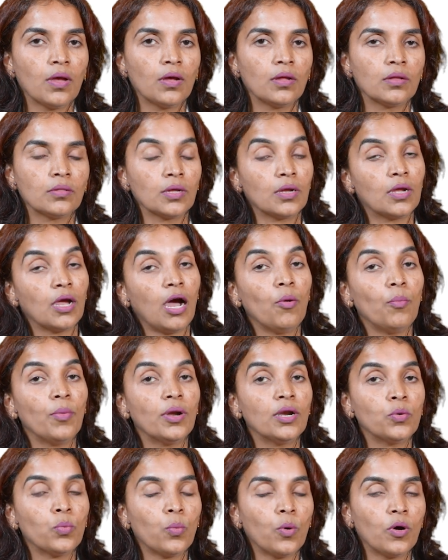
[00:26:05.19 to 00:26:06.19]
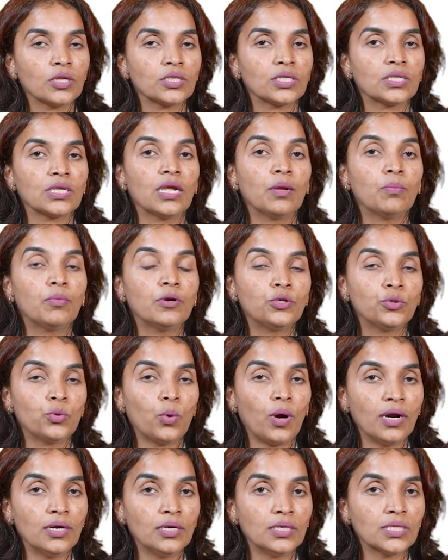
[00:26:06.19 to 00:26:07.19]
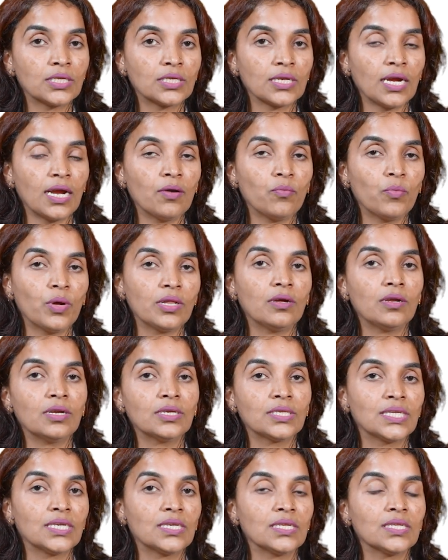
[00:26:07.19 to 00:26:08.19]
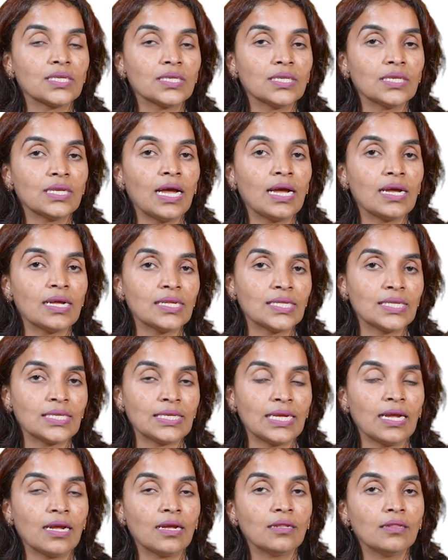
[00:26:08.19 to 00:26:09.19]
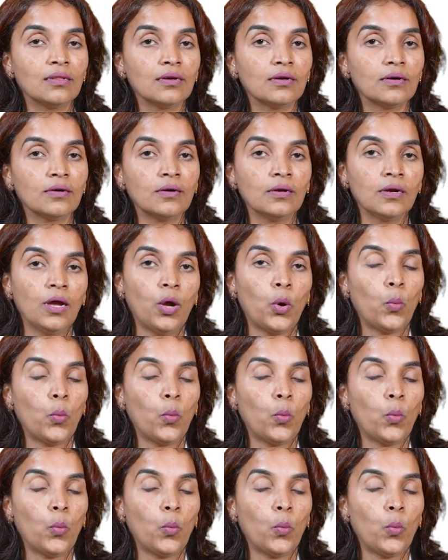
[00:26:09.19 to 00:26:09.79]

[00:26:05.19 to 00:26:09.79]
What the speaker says: the government was able to understand whether a citizen has taken the